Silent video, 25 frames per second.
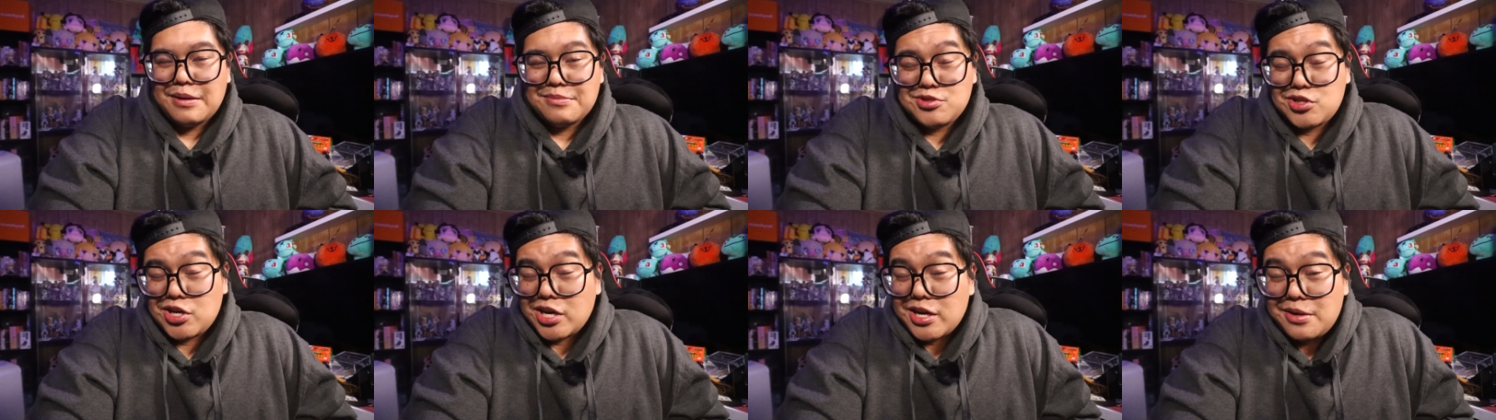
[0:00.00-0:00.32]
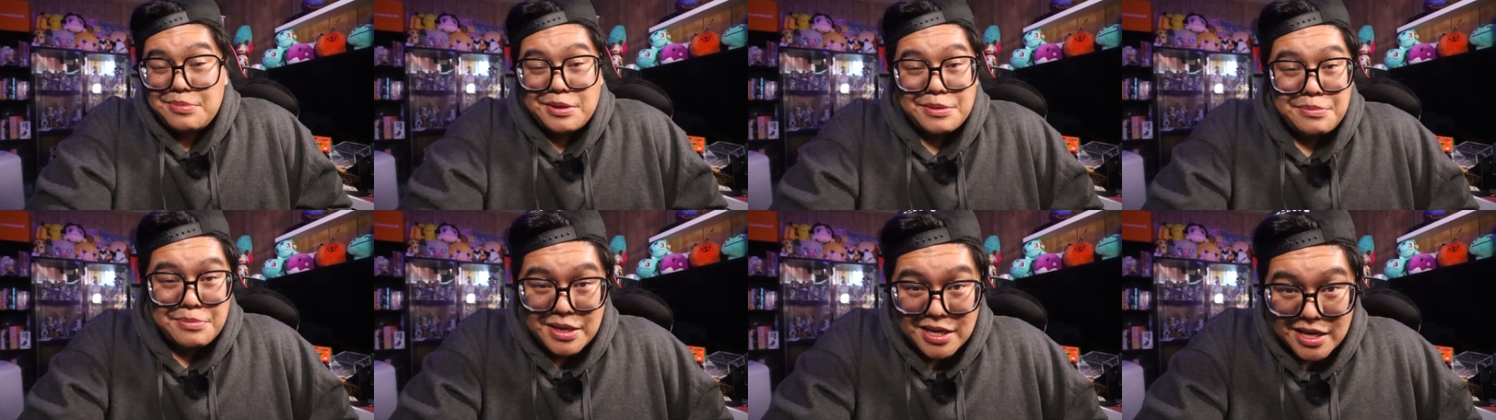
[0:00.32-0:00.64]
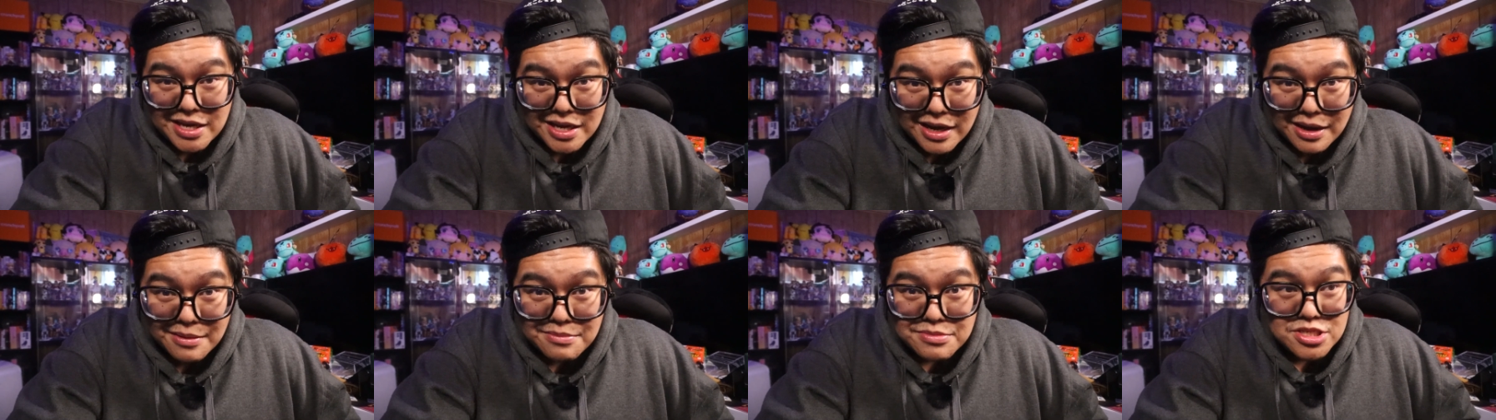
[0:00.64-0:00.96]
I'm trying to be
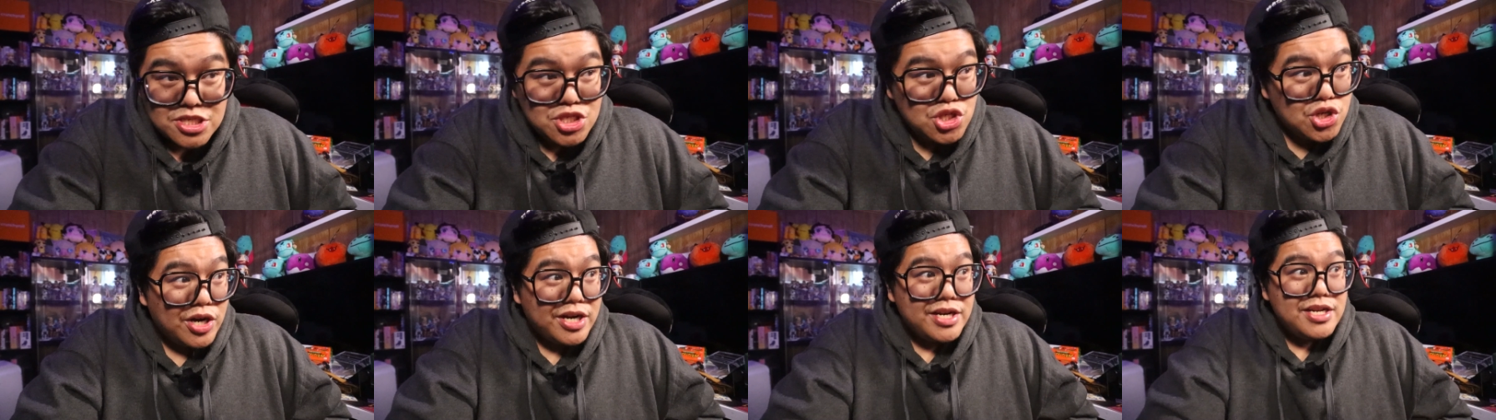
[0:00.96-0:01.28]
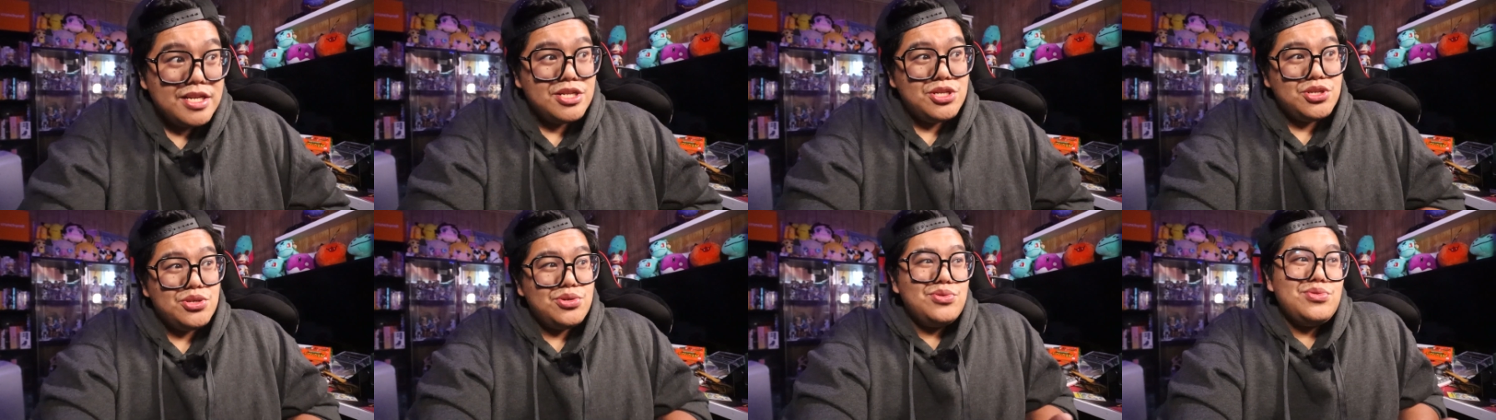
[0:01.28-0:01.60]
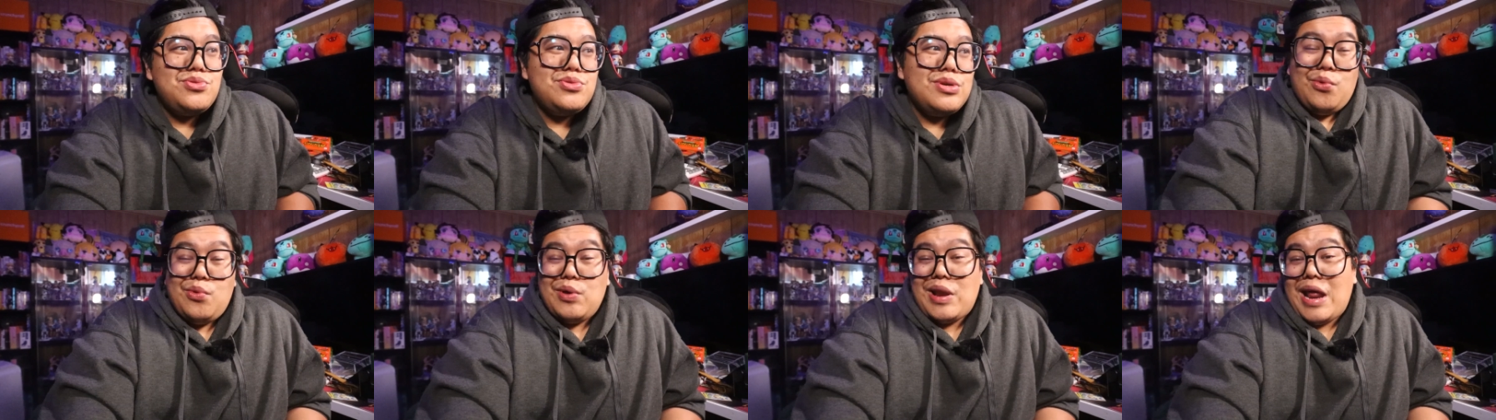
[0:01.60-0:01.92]
me. I'm just trying to
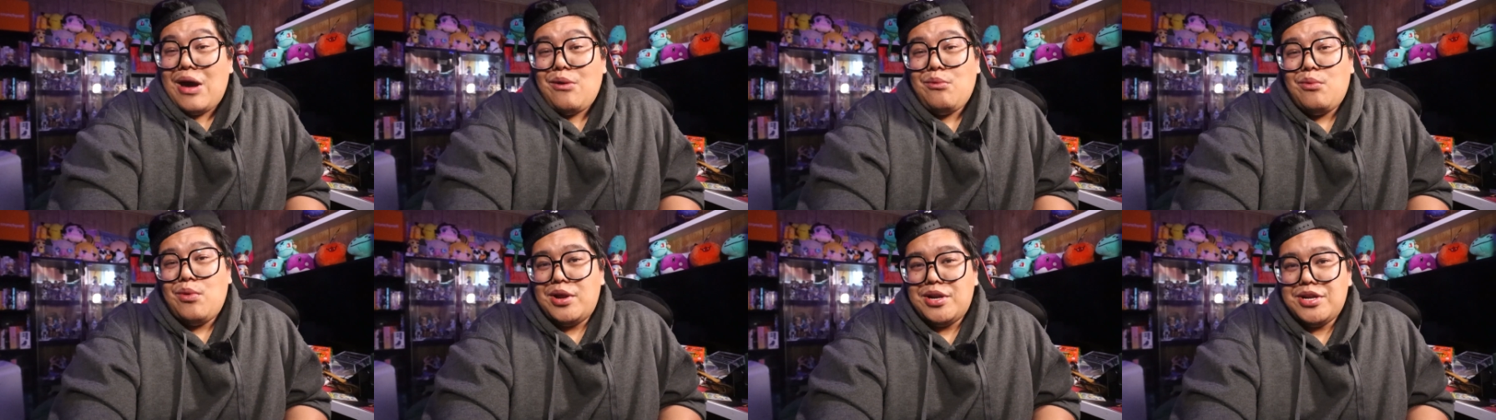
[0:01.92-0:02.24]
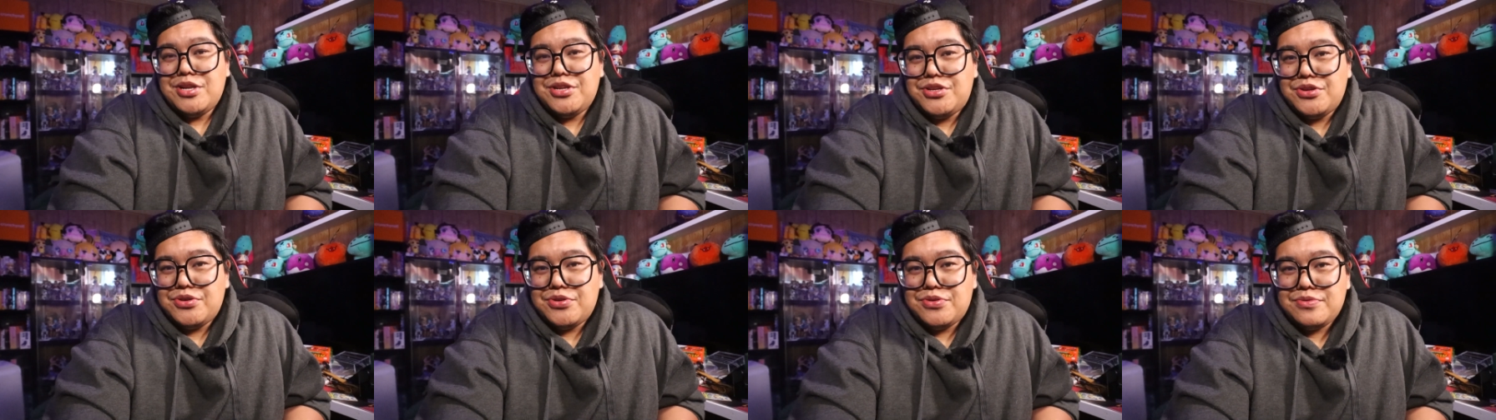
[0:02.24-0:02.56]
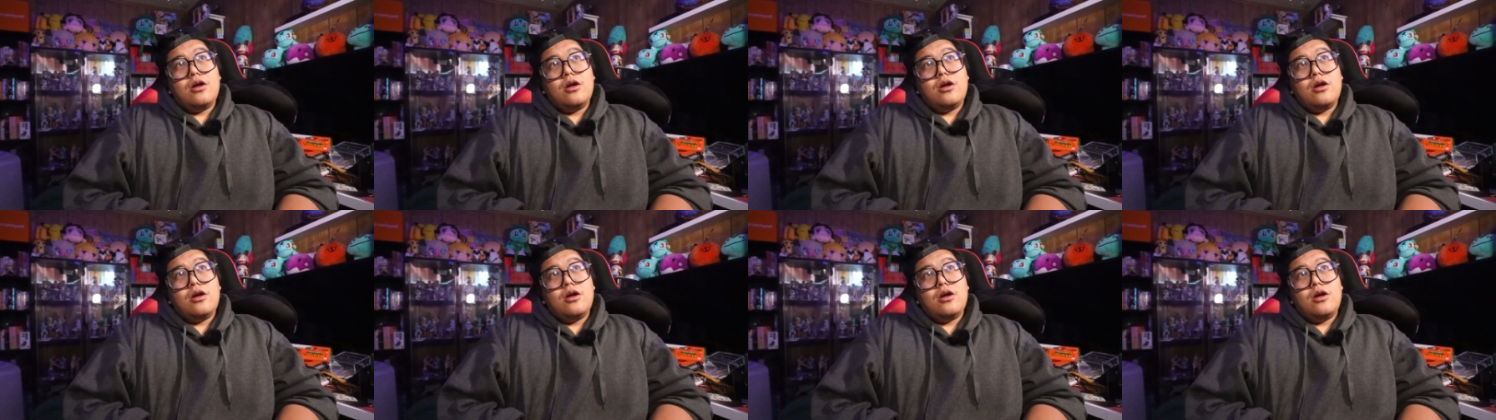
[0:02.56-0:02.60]
do what I want to do.